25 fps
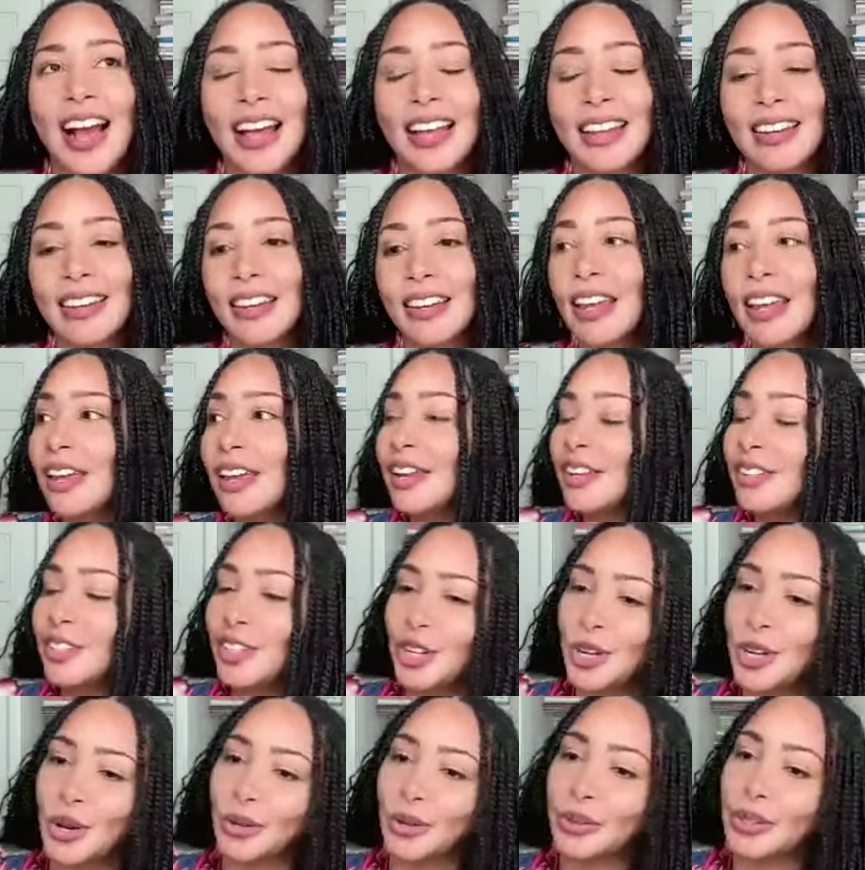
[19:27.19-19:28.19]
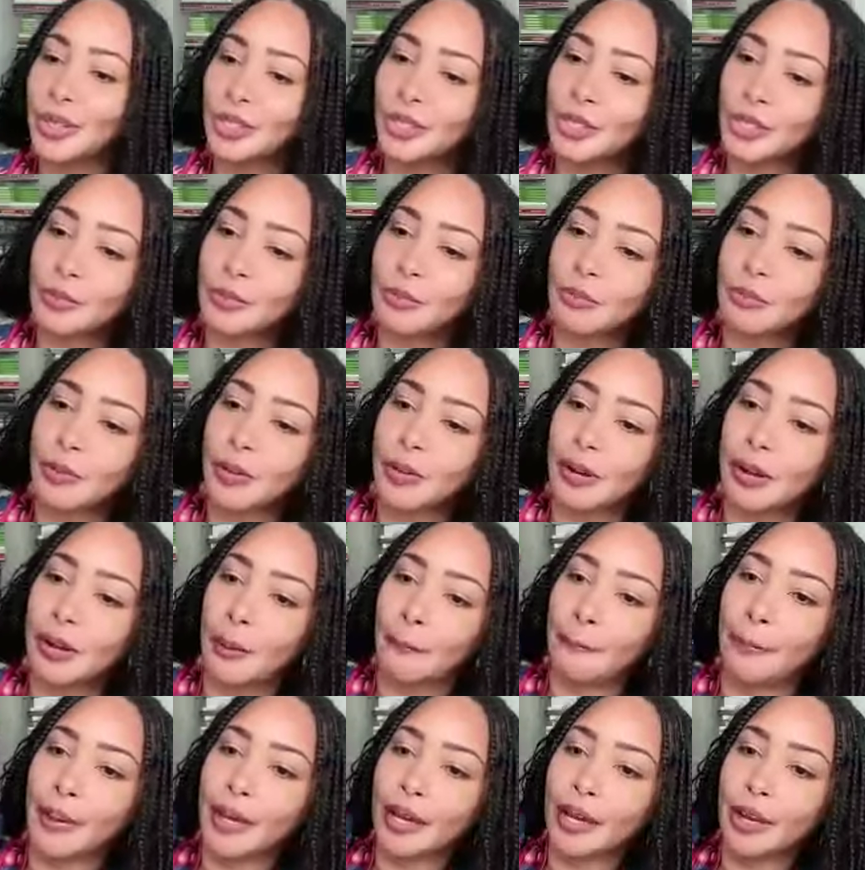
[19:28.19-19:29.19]
And, there's
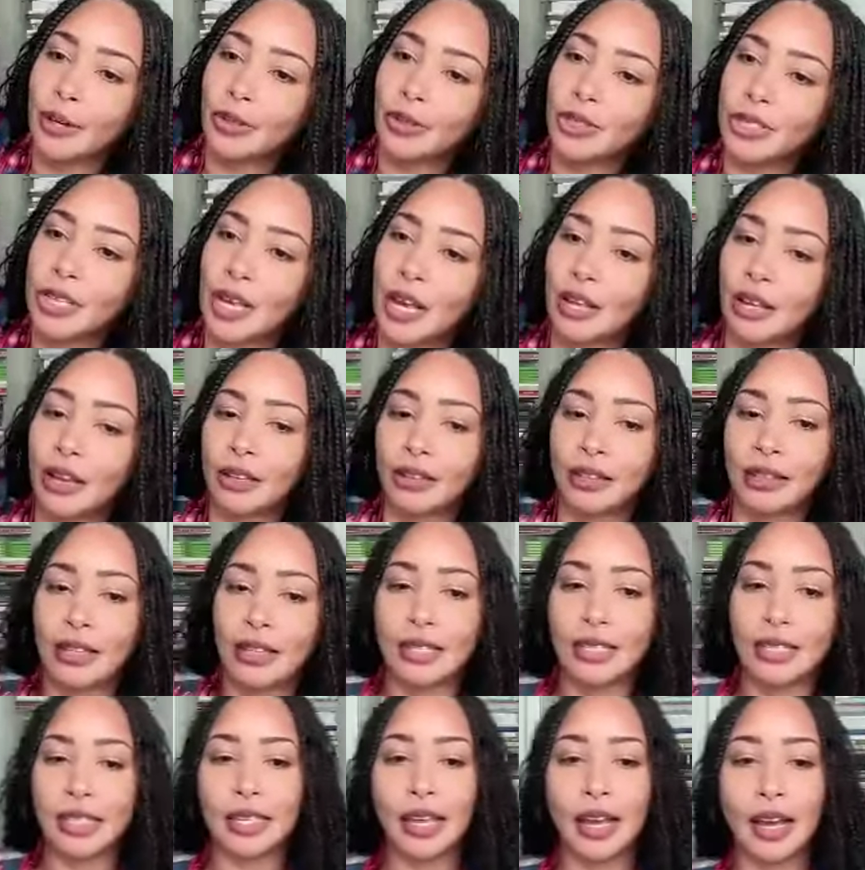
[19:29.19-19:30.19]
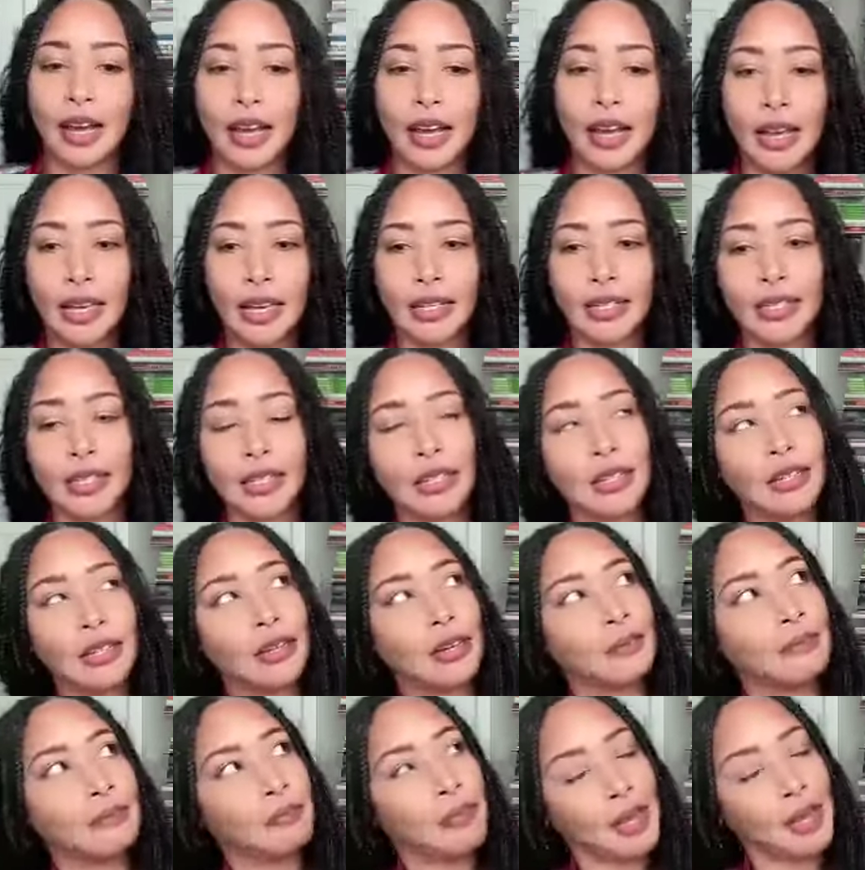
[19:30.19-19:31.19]
big hotel on this side,
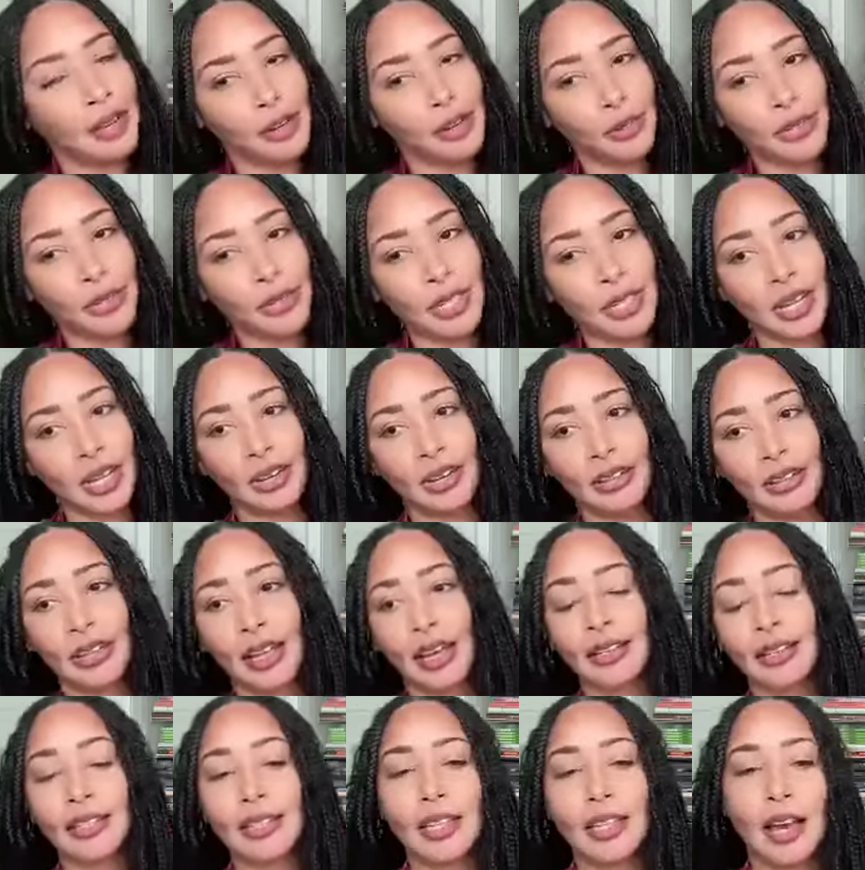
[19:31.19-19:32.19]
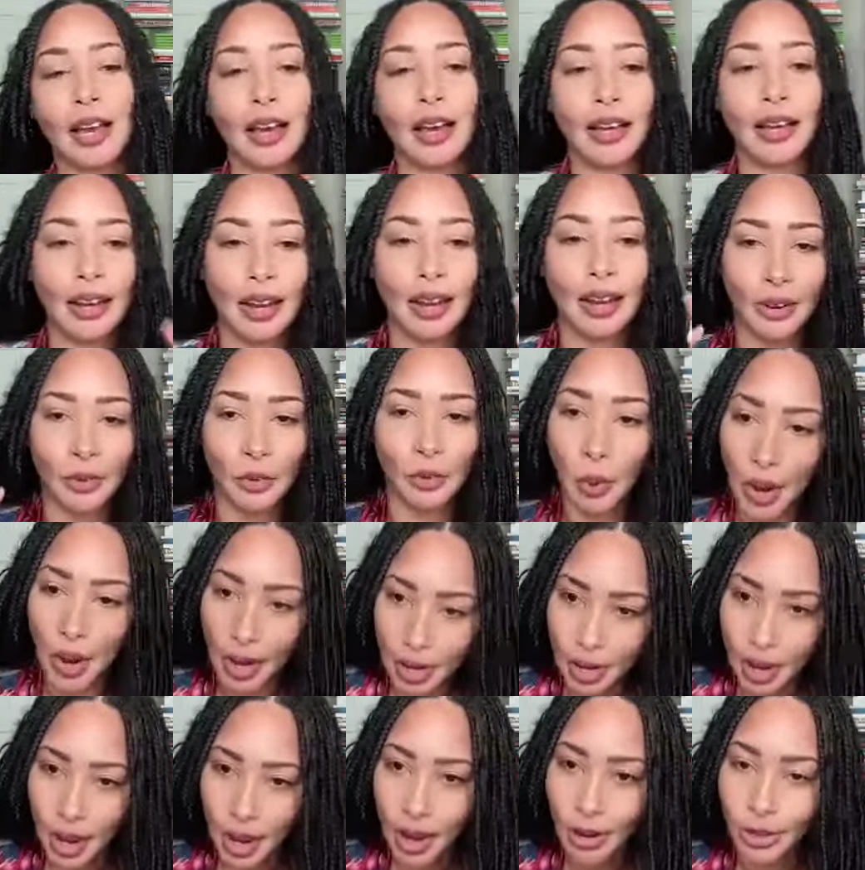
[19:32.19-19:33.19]
a big hotel on that side, and
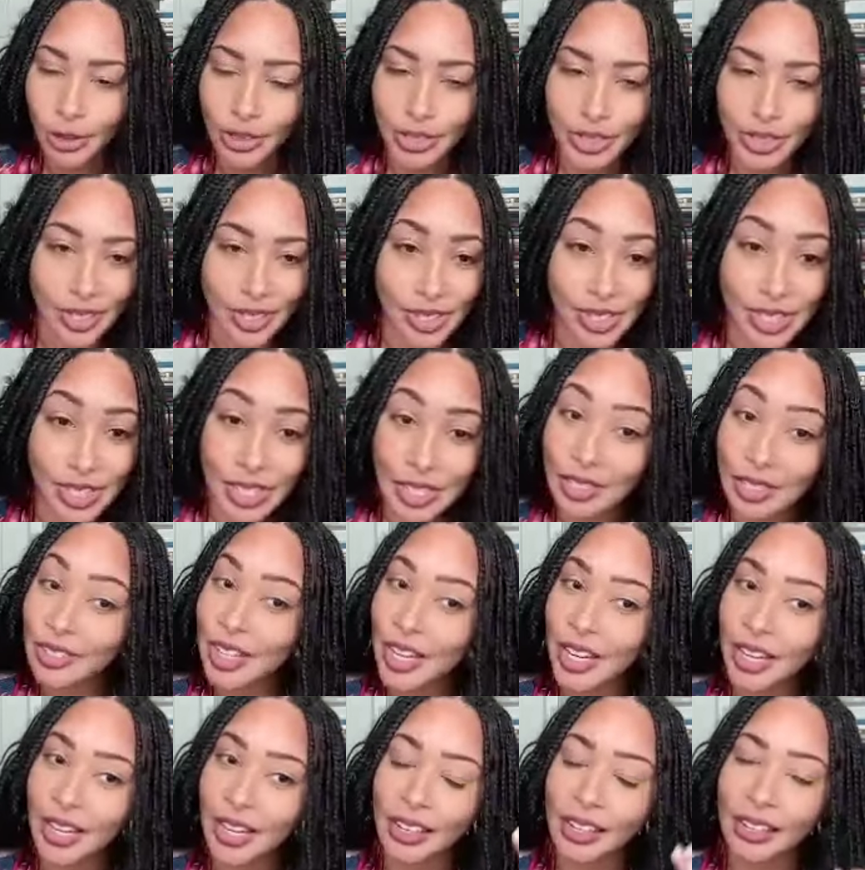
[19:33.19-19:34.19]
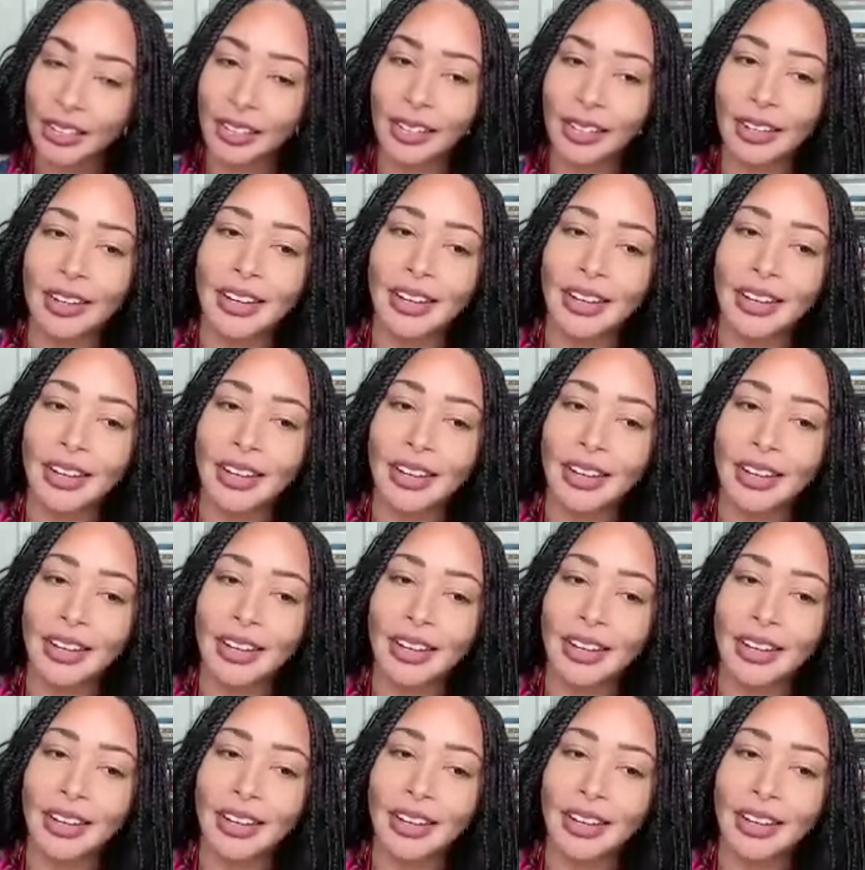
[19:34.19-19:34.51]
White House is still there,